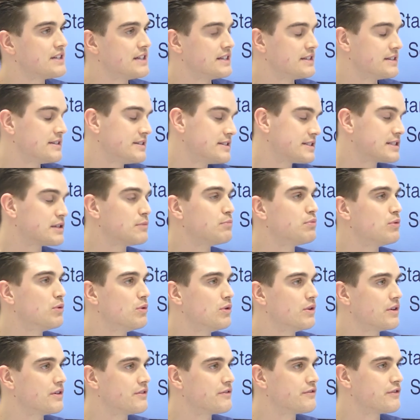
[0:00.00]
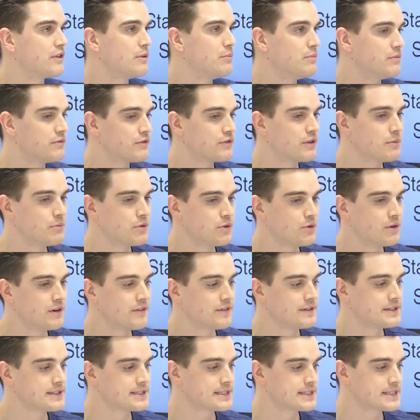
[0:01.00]
support from
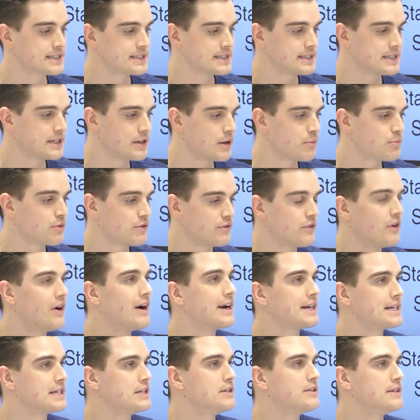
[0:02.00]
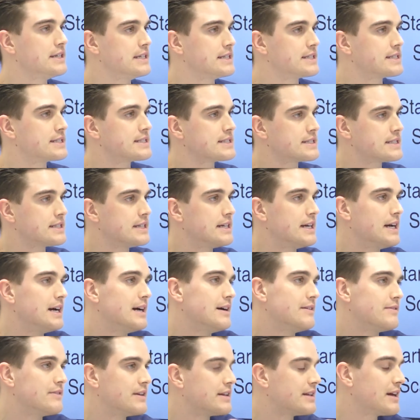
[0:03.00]
whoever's providing you this.
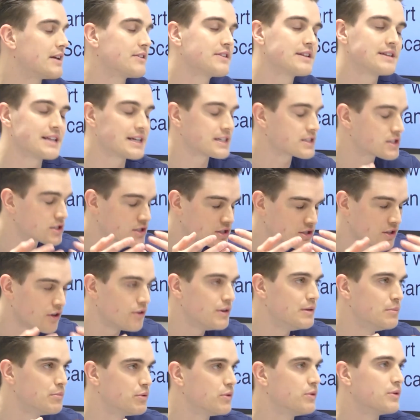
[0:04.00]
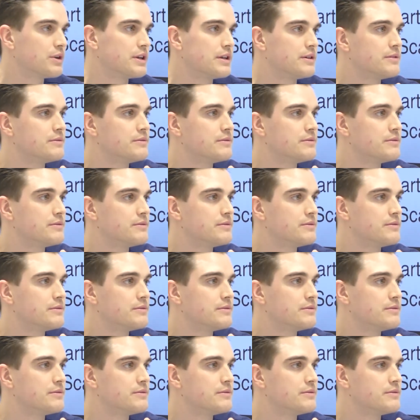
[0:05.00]
I think that's so important.